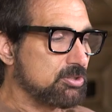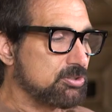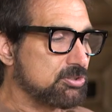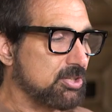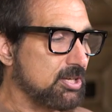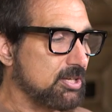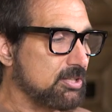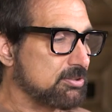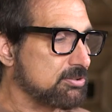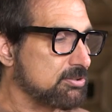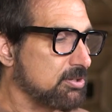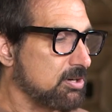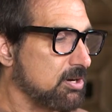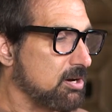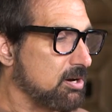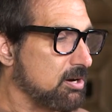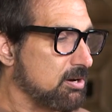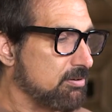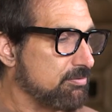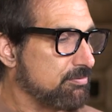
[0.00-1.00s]
the sense
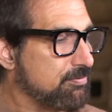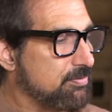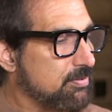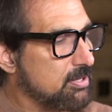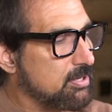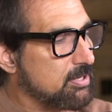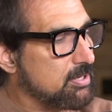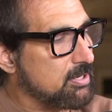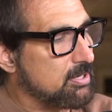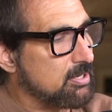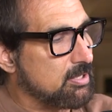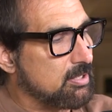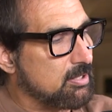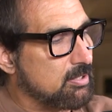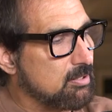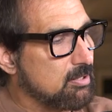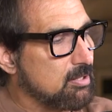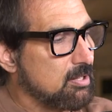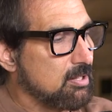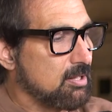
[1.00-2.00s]
of
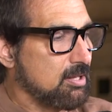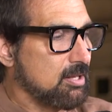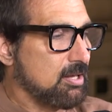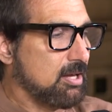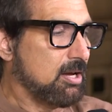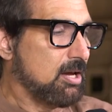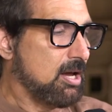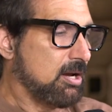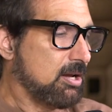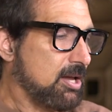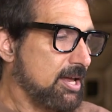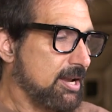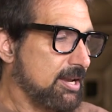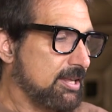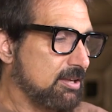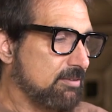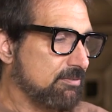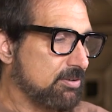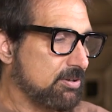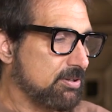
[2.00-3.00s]
I'll kind
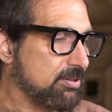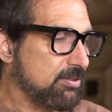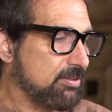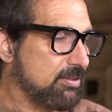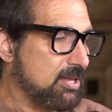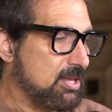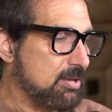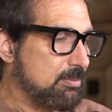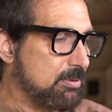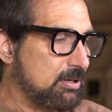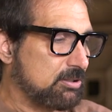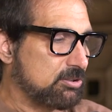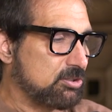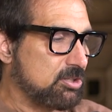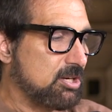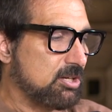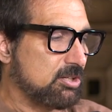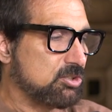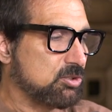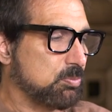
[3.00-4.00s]
of give you the theme. It
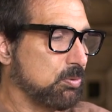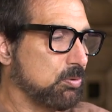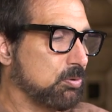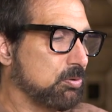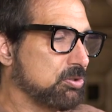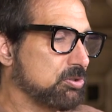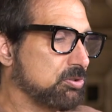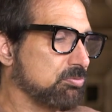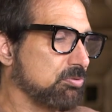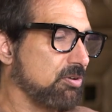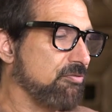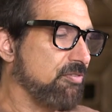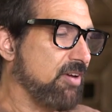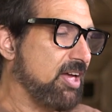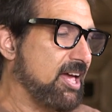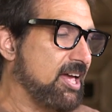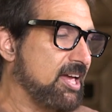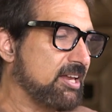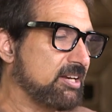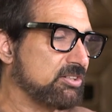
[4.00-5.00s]
explores
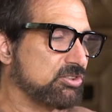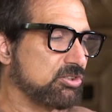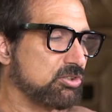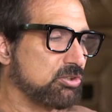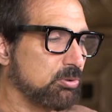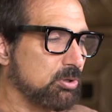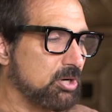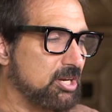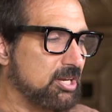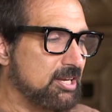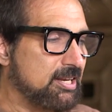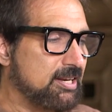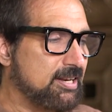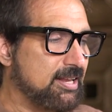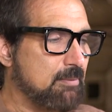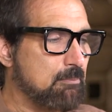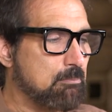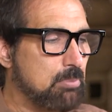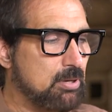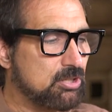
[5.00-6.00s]
revenge, greed,
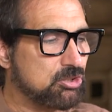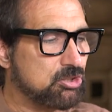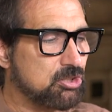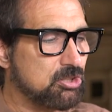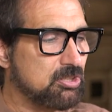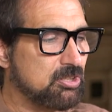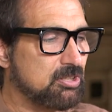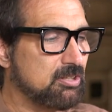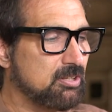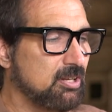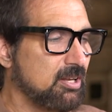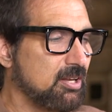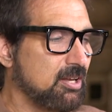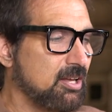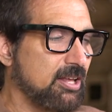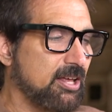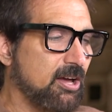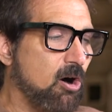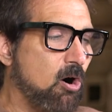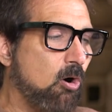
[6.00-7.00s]
ambition,
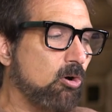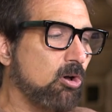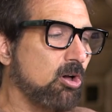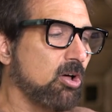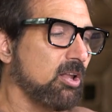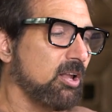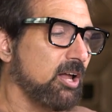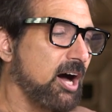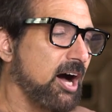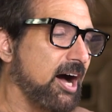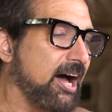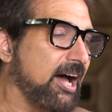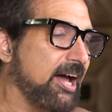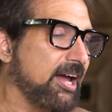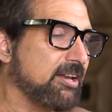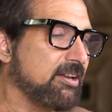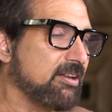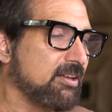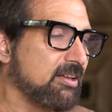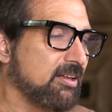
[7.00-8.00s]
all
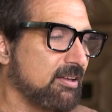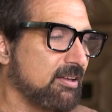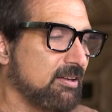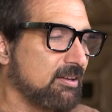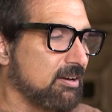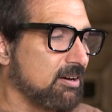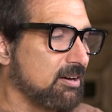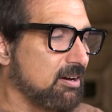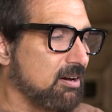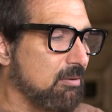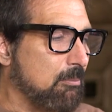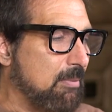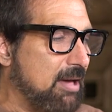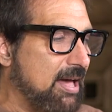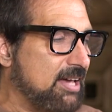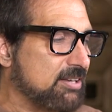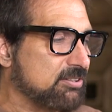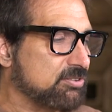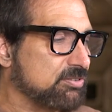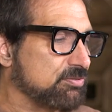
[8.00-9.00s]
collide.
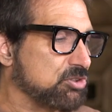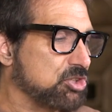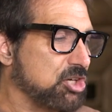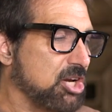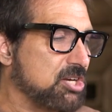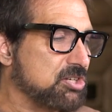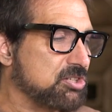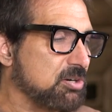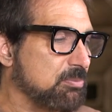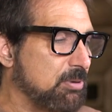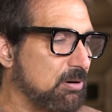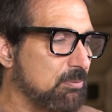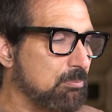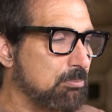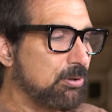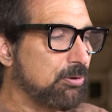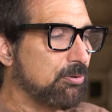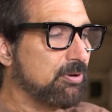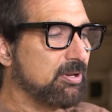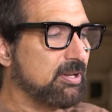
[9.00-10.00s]
Massive change in America,
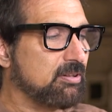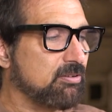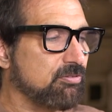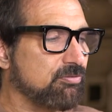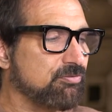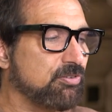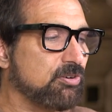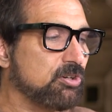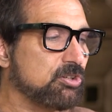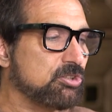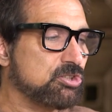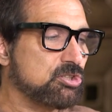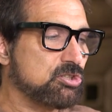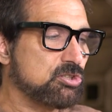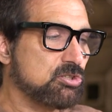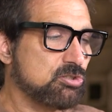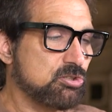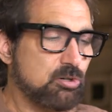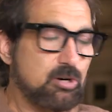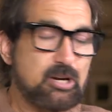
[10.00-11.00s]
building the first
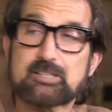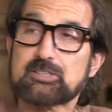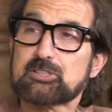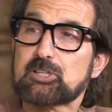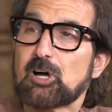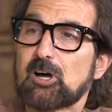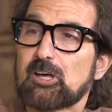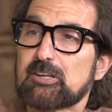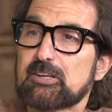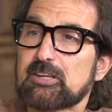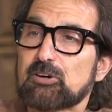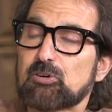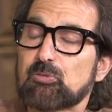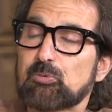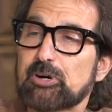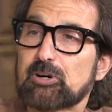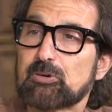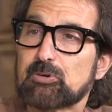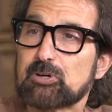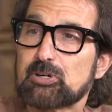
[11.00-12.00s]
transcontinental
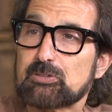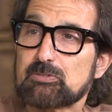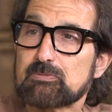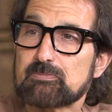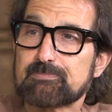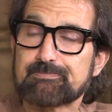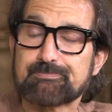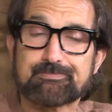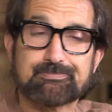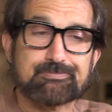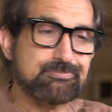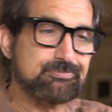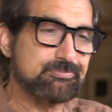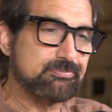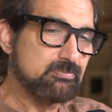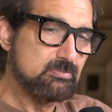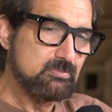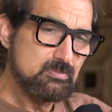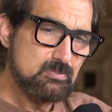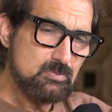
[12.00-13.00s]
railroad.
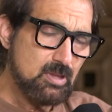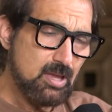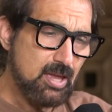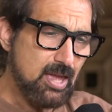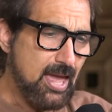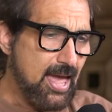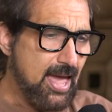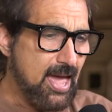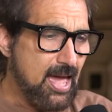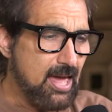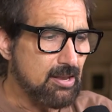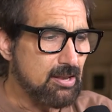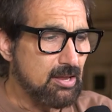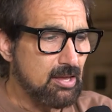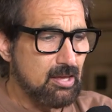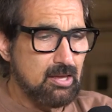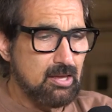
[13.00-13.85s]
And